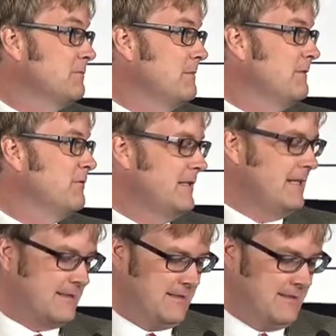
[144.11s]
right before the
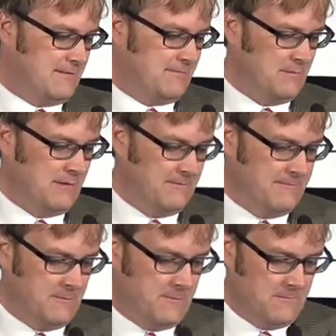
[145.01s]
exodus from
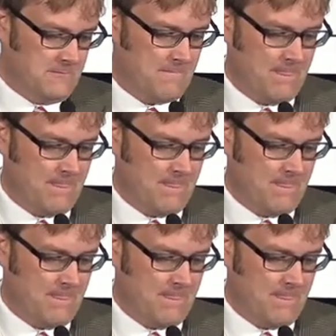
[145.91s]
Nauvoo.